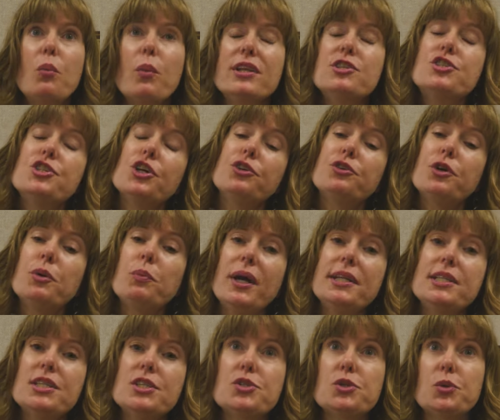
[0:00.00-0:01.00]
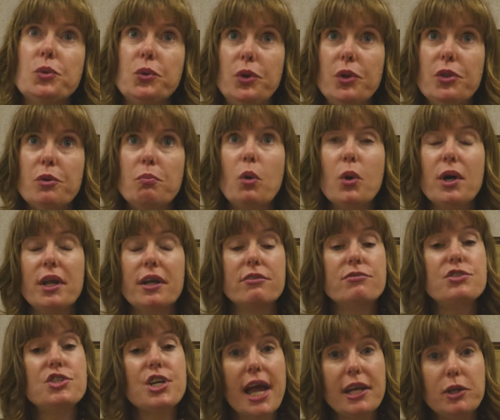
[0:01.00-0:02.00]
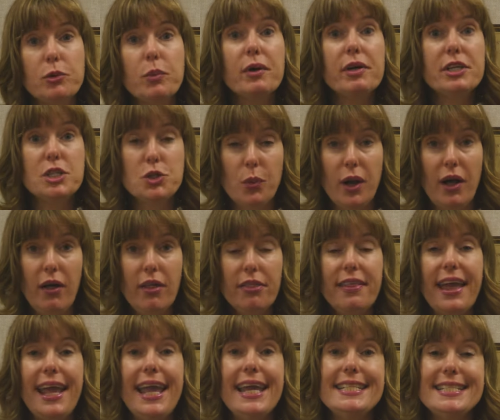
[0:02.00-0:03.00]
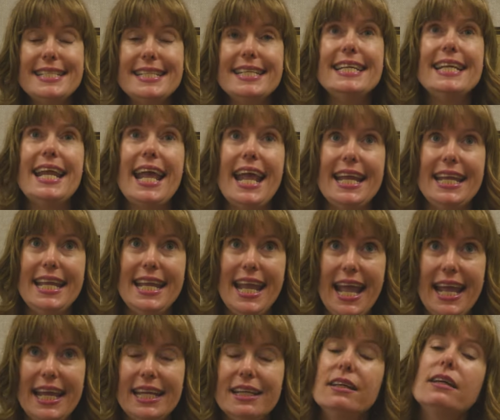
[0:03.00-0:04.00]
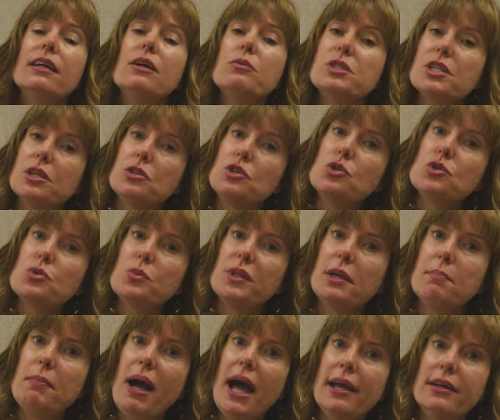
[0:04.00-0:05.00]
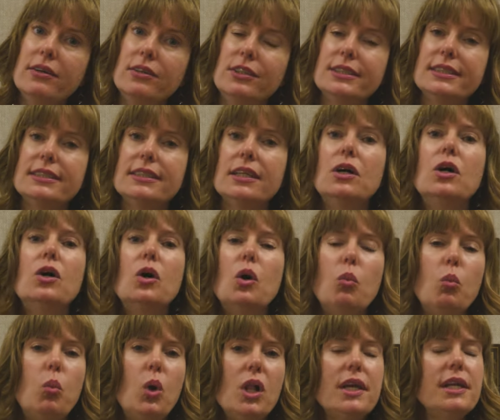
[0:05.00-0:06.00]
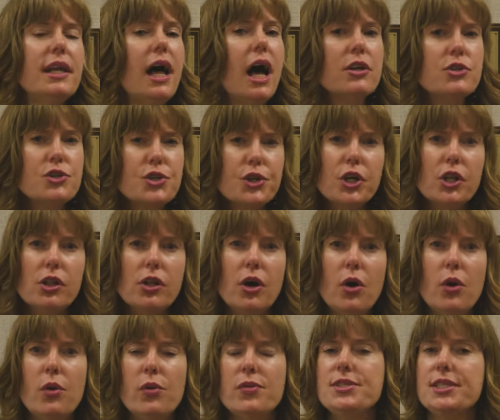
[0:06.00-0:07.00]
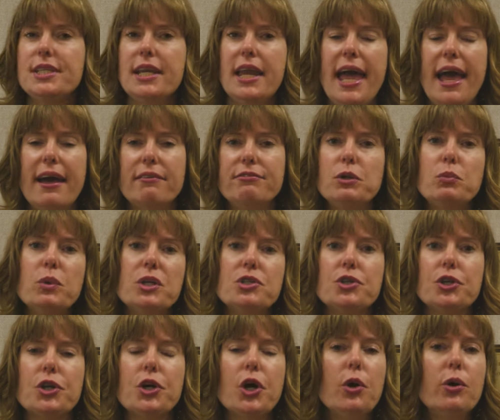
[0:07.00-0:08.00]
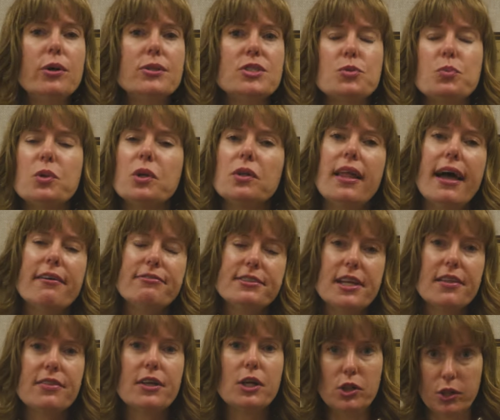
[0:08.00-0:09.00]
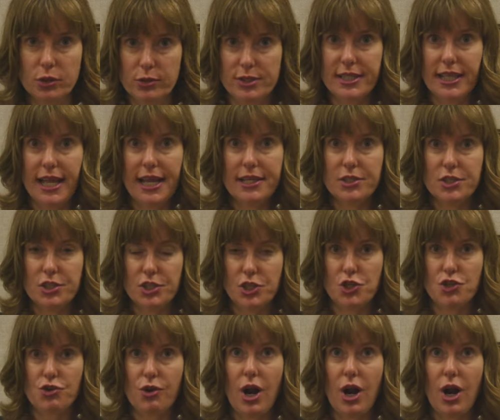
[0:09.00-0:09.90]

When children went to school the morning of January 12, 1888, it was unusually mild. Woolen underclothes and heavy winter coats were left on the clotheslines to